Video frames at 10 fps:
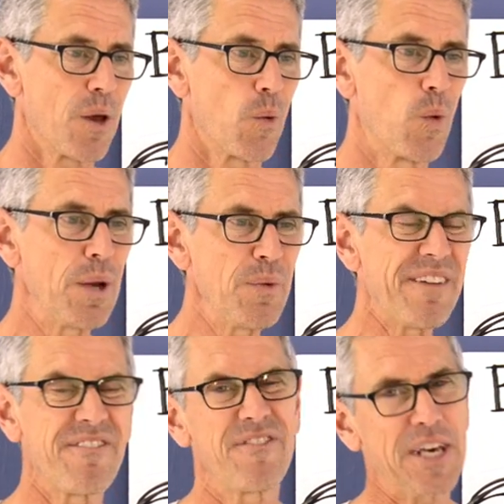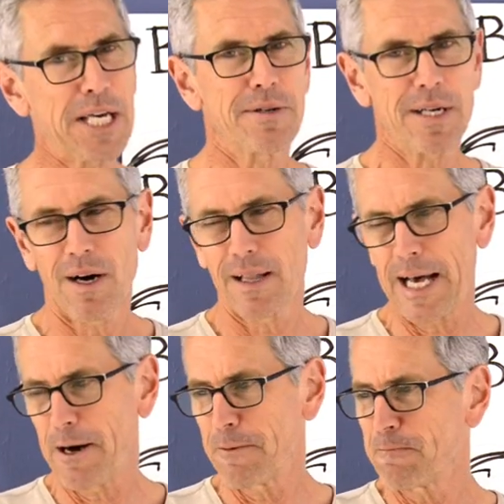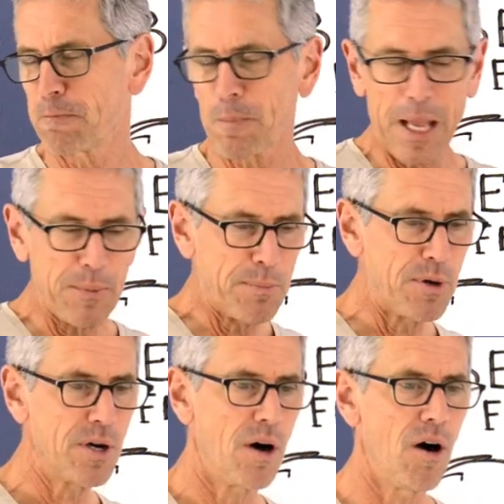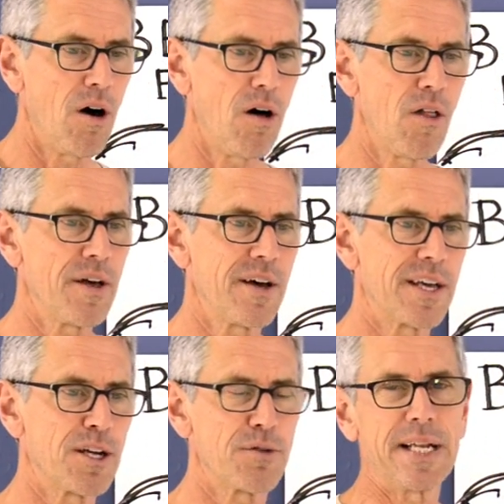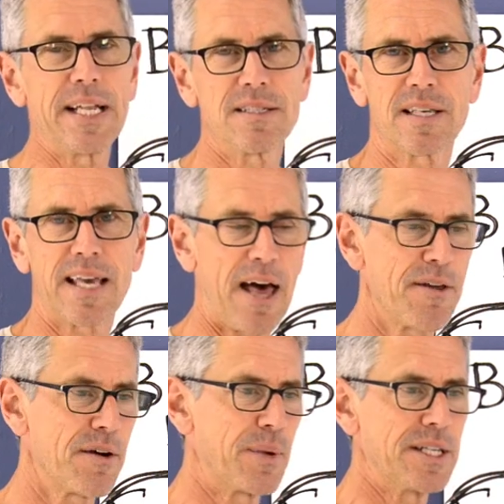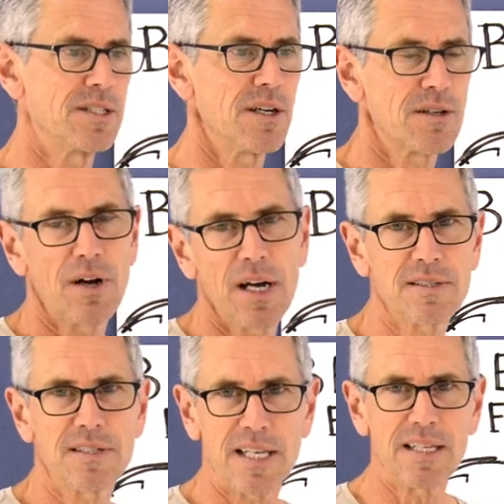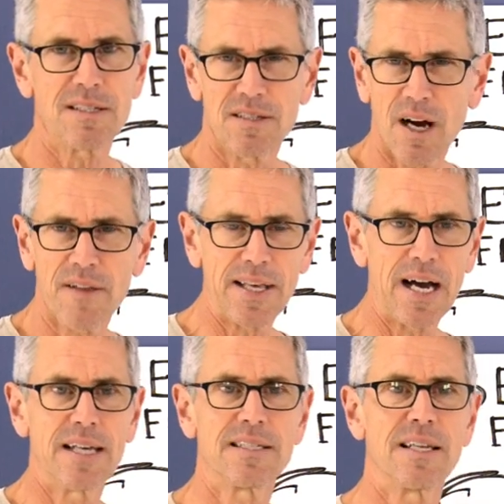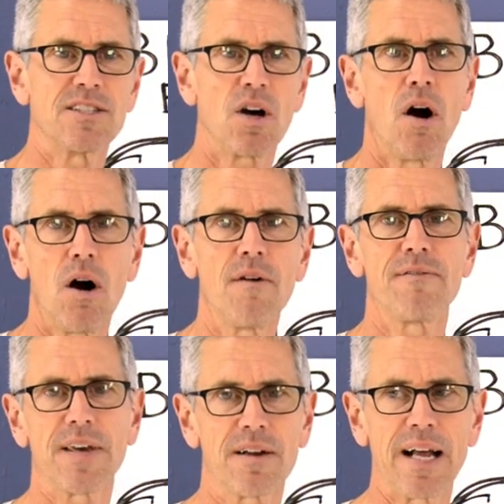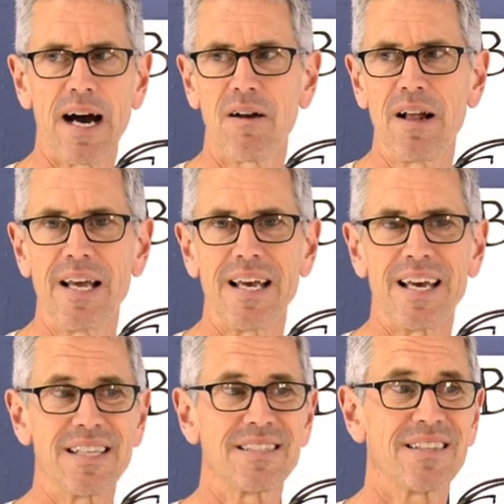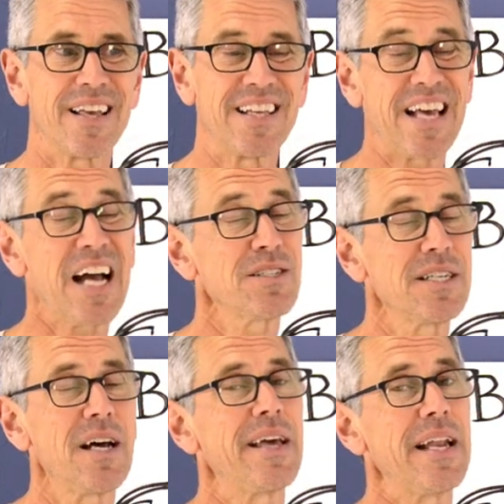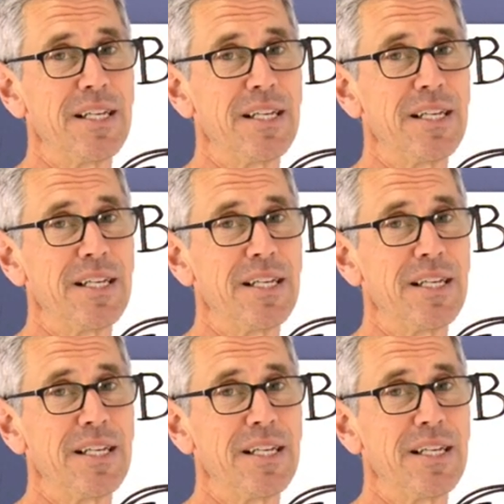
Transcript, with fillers: When we figure it all out and we put all the ingredients together and we cross the T's and dot the I's and it's all figured out, it's actually not that